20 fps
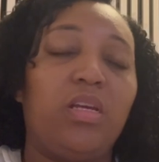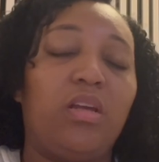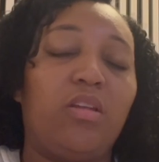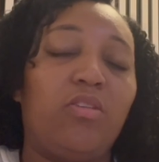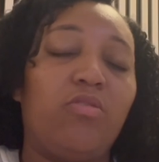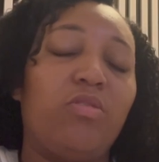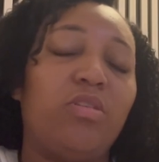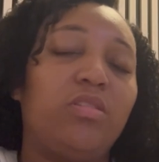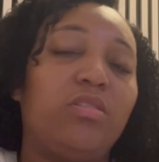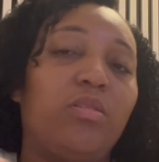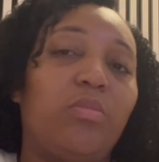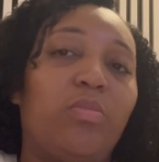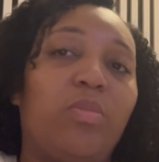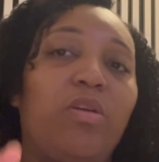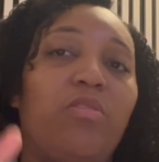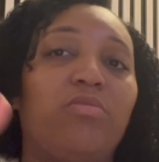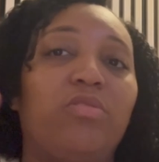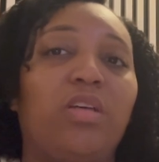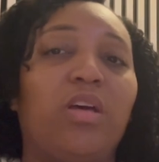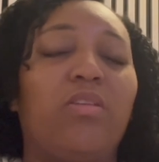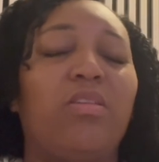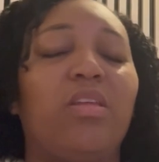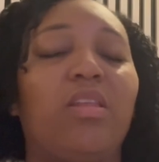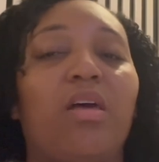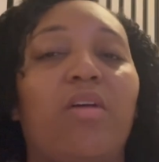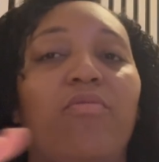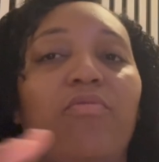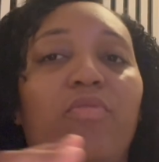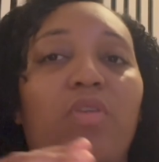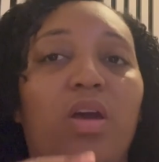I know there's some parents out there
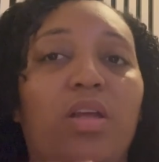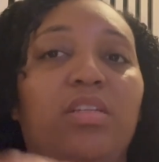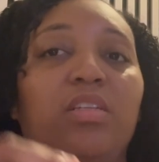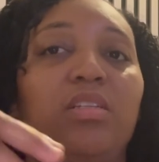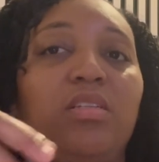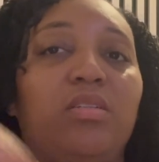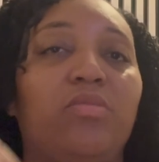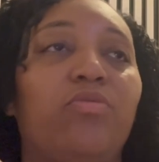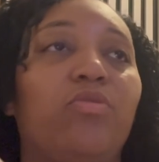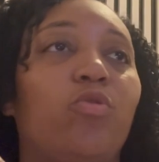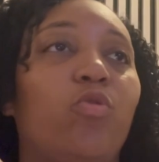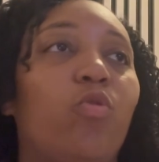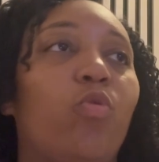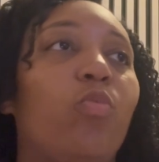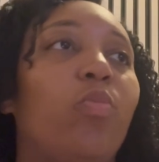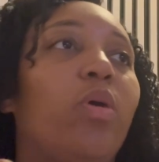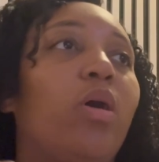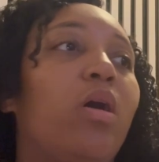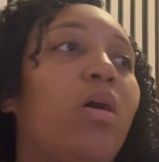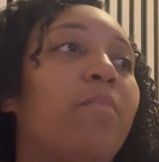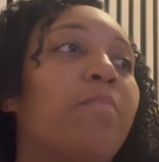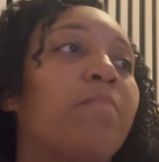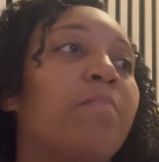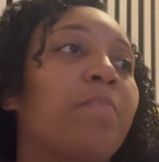that find it difficult, but